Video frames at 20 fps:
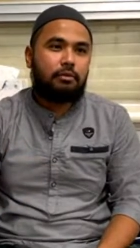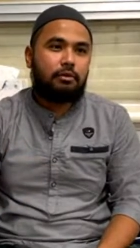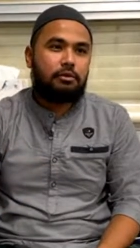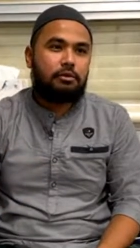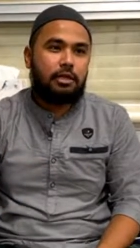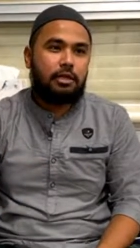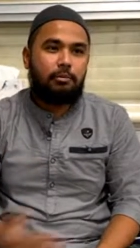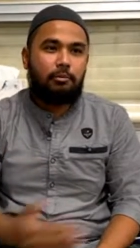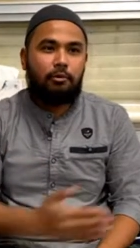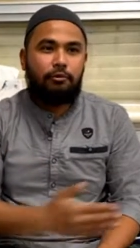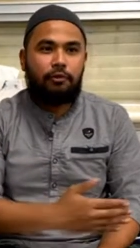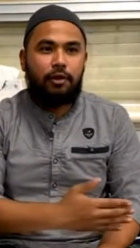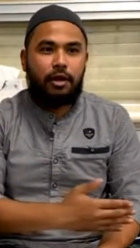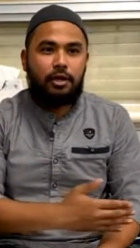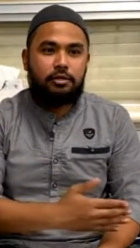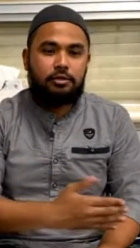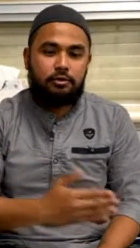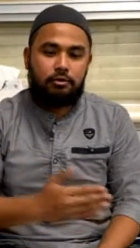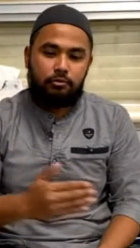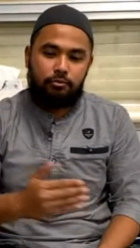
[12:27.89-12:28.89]
Some of
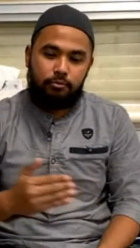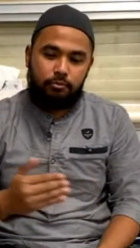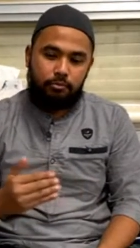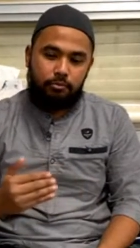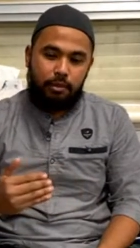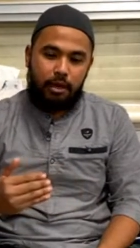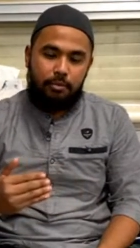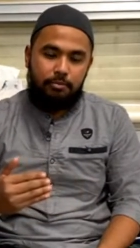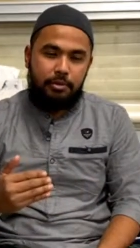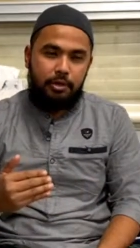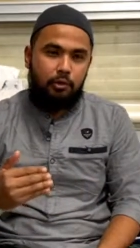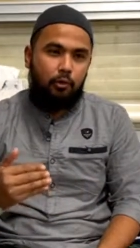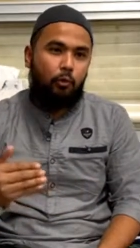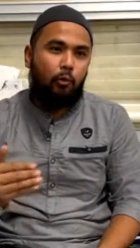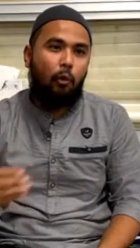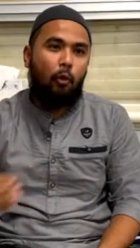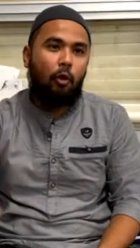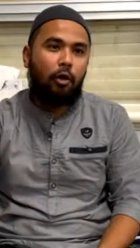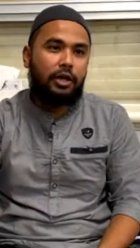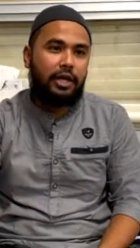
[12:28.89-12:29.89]
us might be
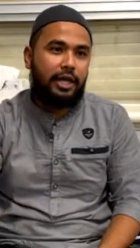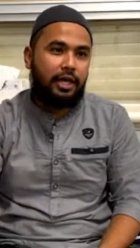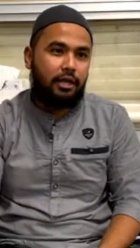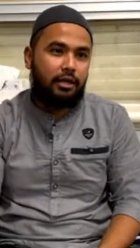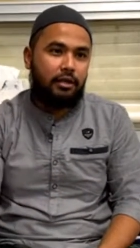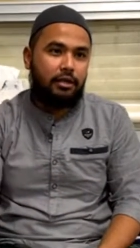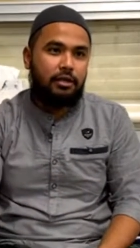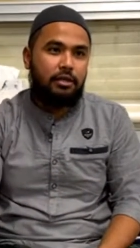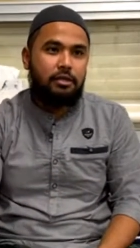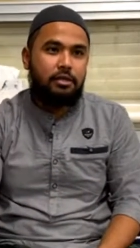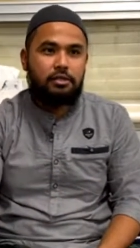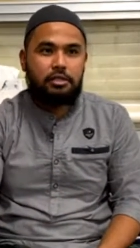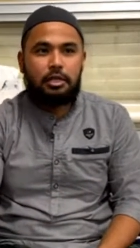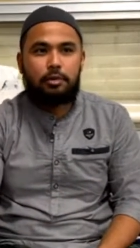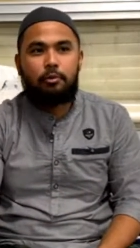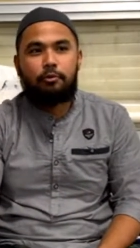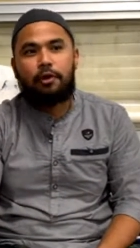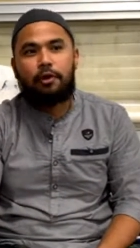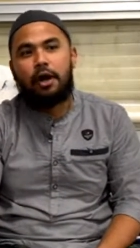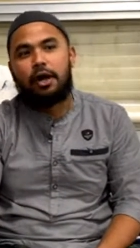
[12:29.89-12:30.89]
walking,
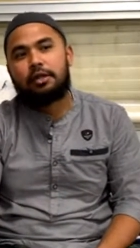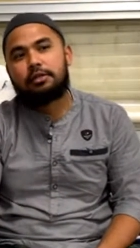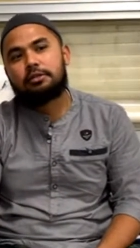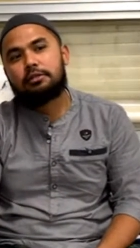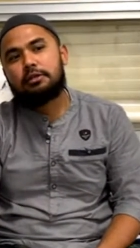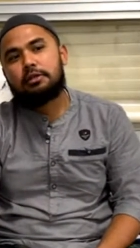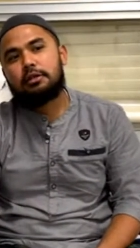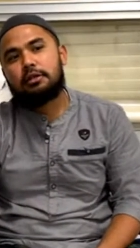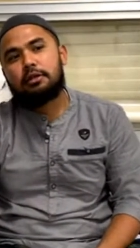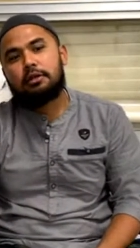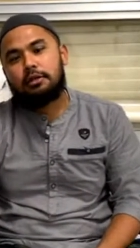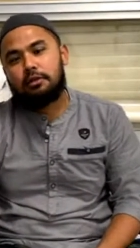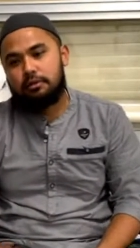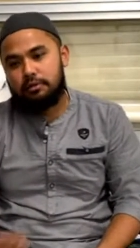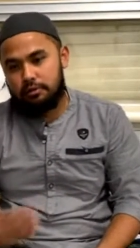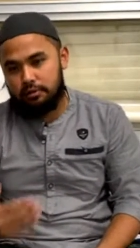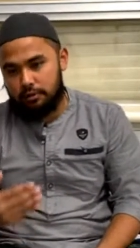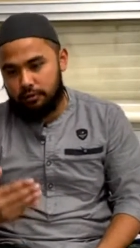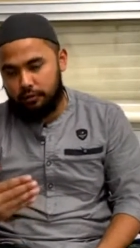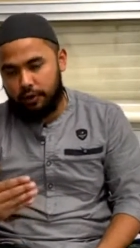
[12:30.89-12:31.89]
some of us
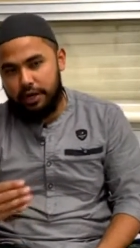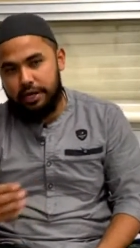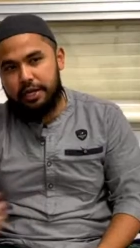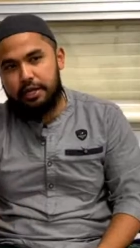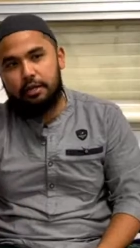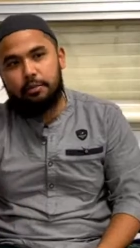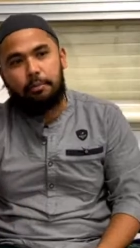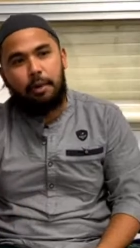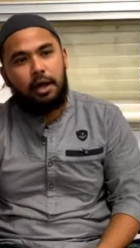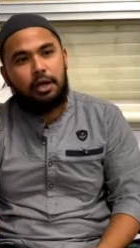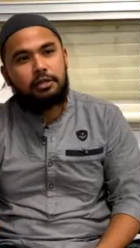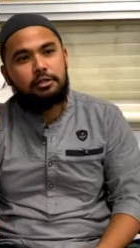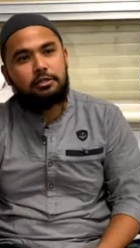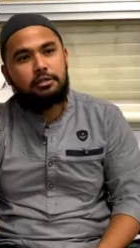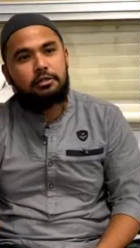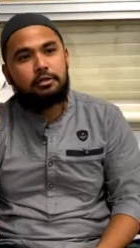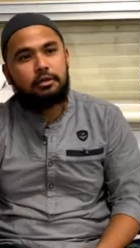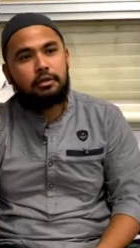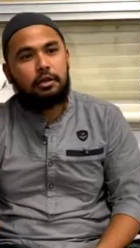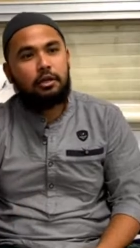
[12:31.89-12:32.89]
riding
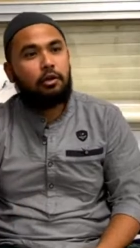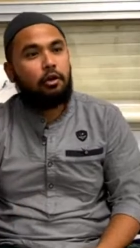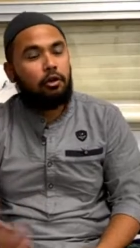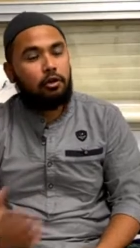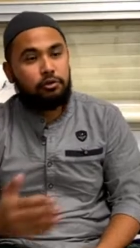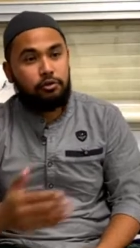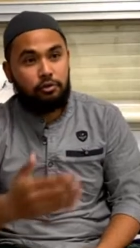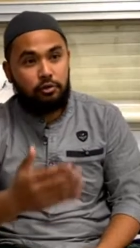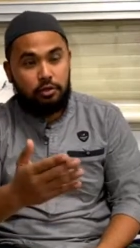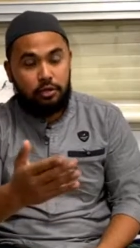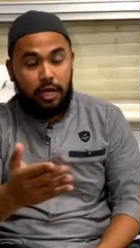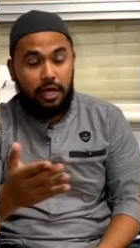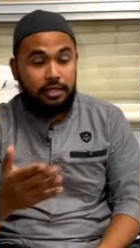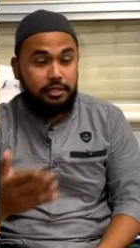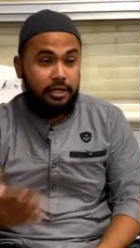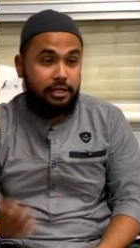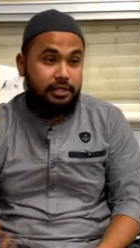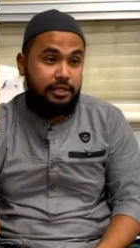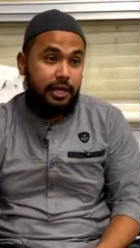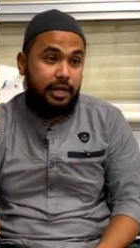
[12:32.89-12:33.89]
bus, and also,
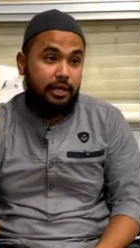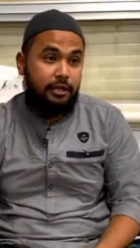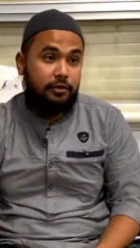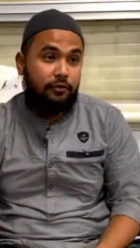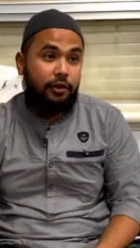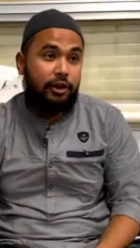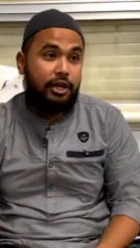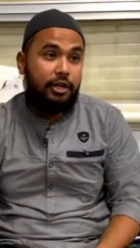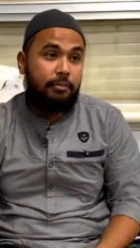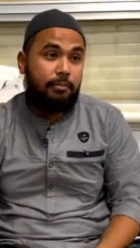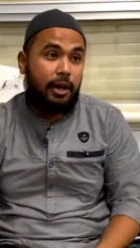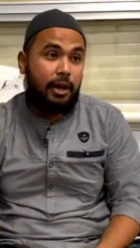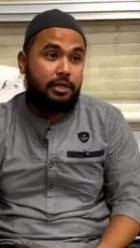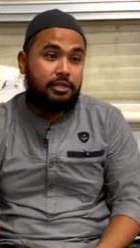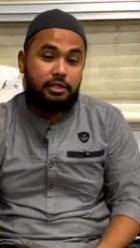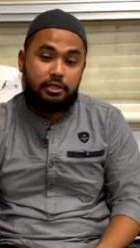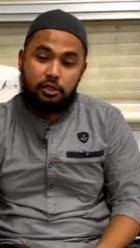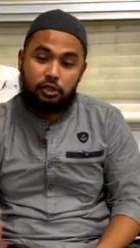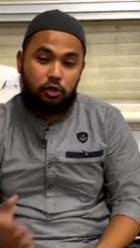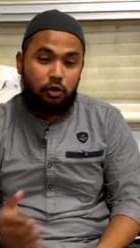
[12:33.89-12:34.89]
as I said, riding
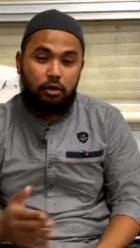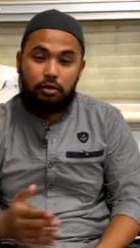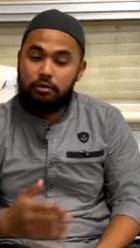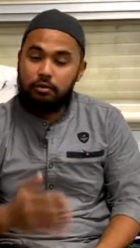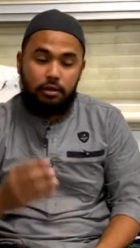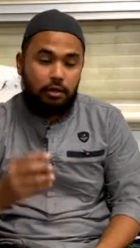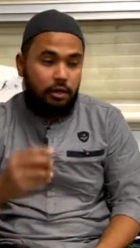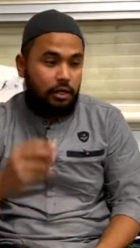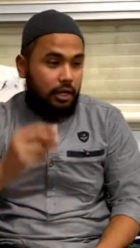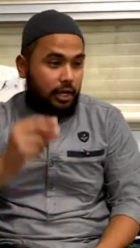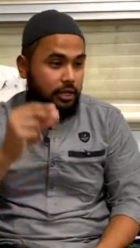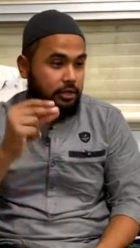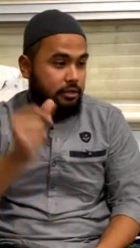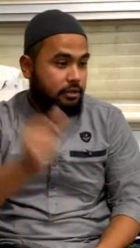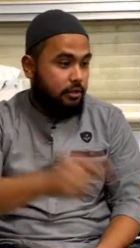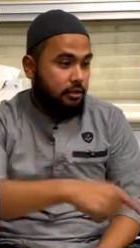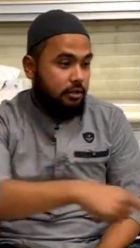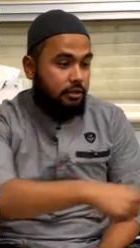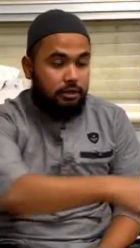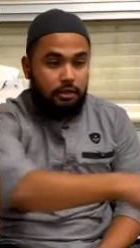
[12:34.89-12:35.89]
bus is not as
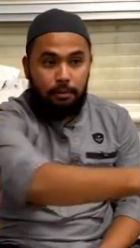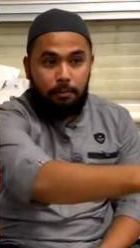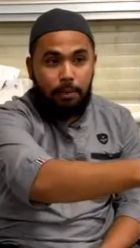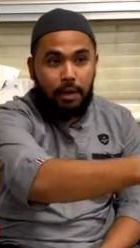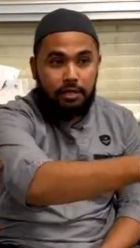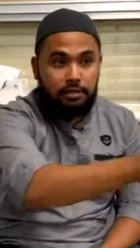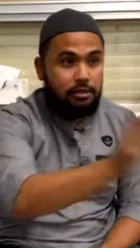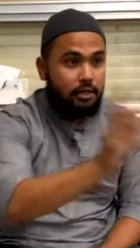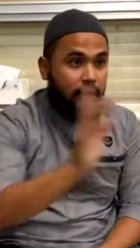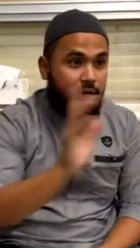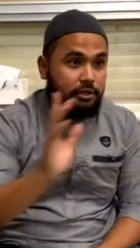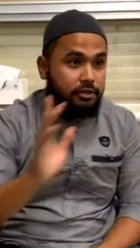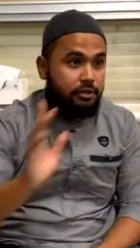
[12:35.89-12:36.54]
the bus